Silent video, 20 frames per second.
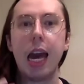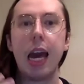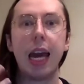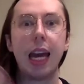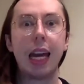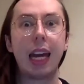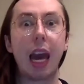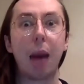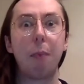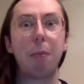it
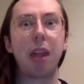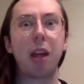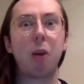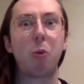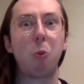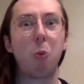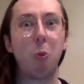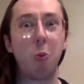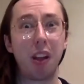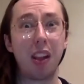can be like
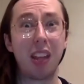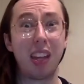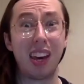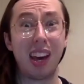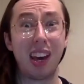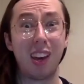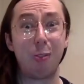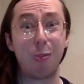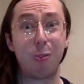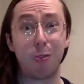really
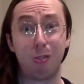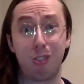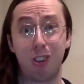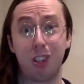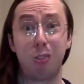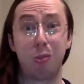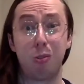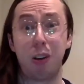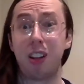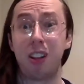kind of
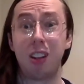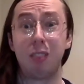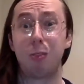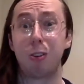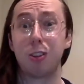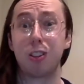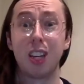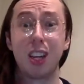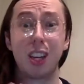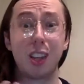frustrating the
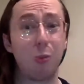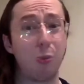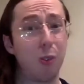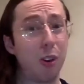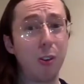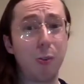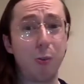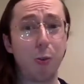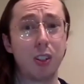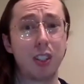first like three
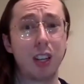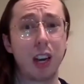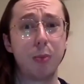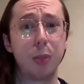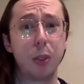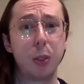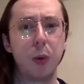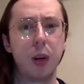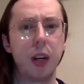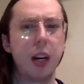or four
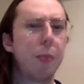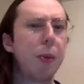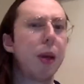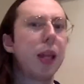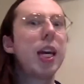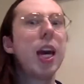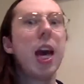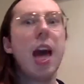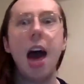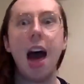times you read it. But
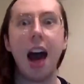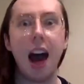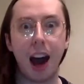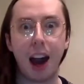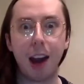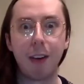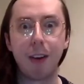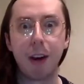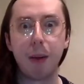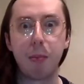like I
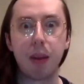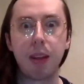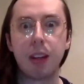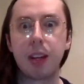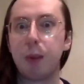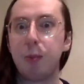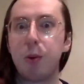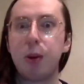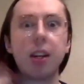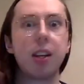find by the
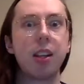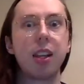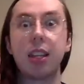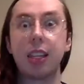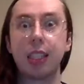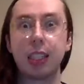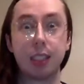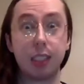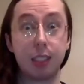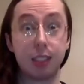time you get to like the
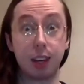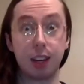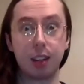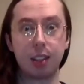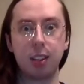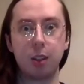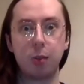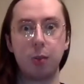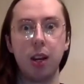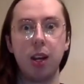
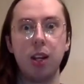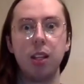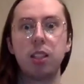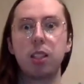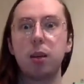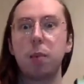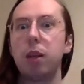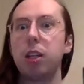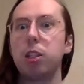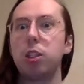sixth reading,
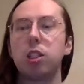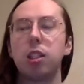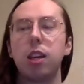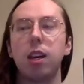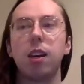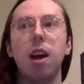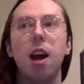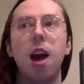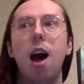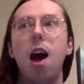something just
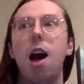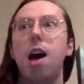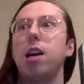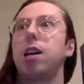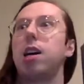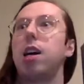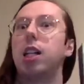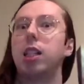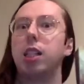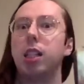like
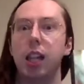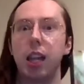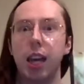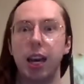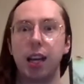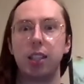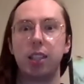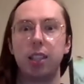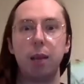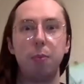
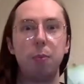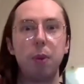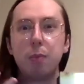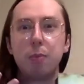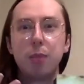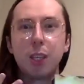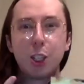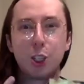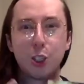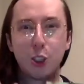clicks and it becomes
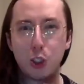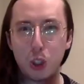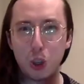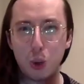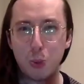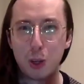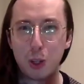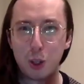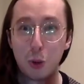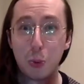like a
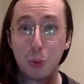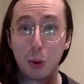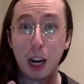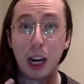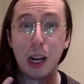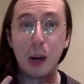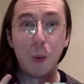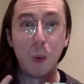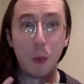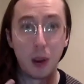super duper
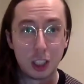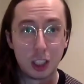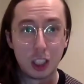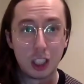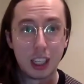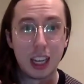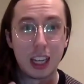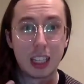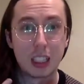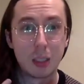enriching
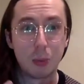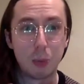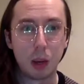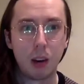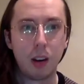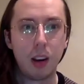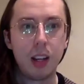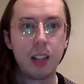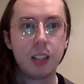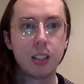
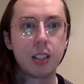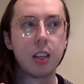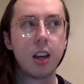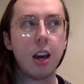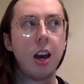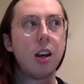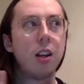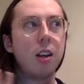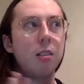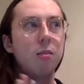experience.
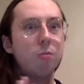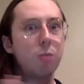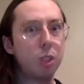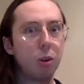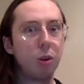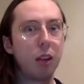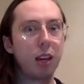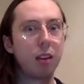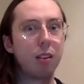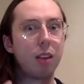So
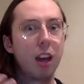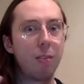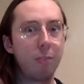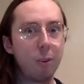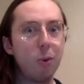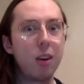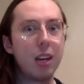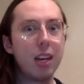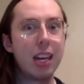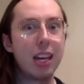like if
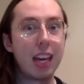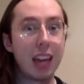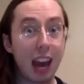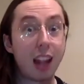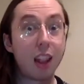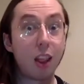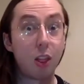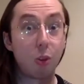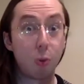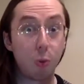you can get
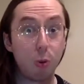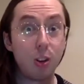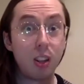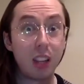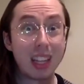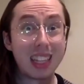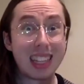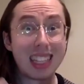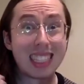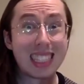through to
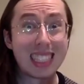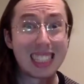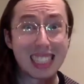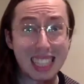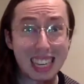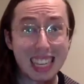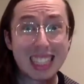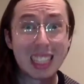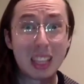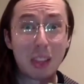like the
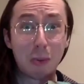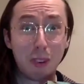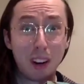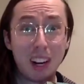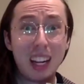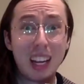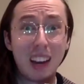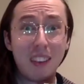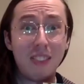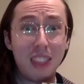sixth
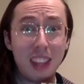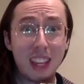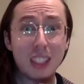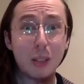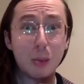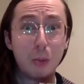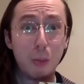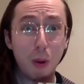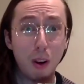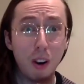reading of
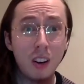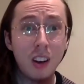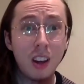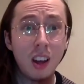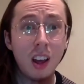this book,